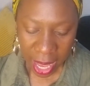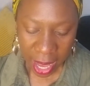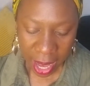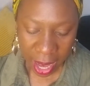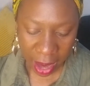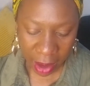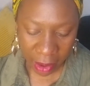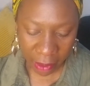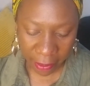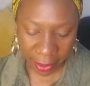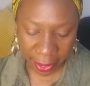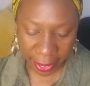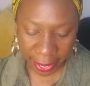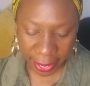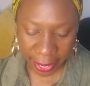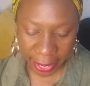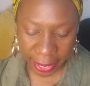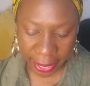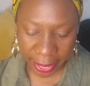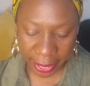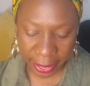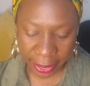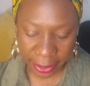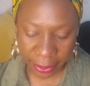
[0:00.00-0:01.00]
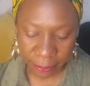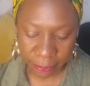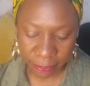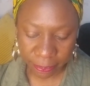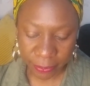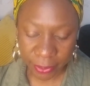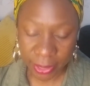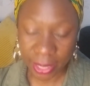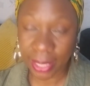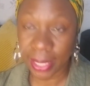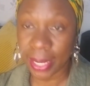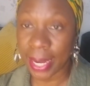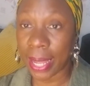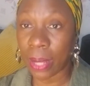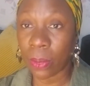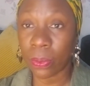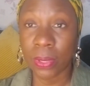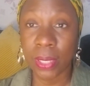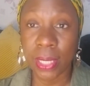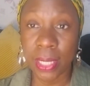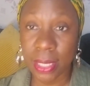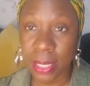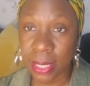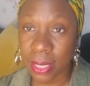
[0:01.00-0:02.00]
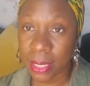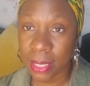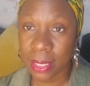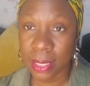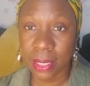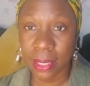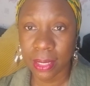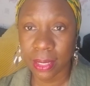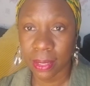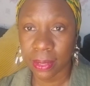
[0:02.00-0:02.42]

I allowed this